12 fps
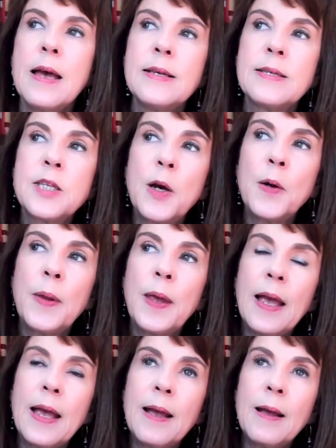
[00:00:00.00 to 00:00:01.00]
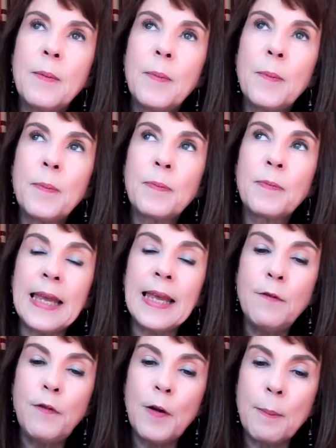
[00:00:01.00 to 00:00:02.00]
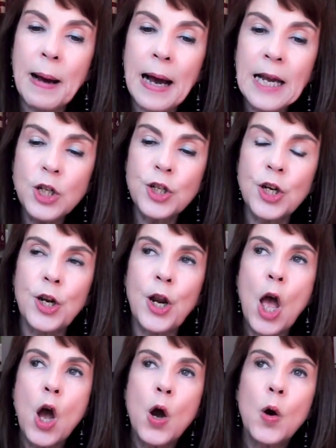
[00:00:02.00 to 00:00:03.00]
So the inflammation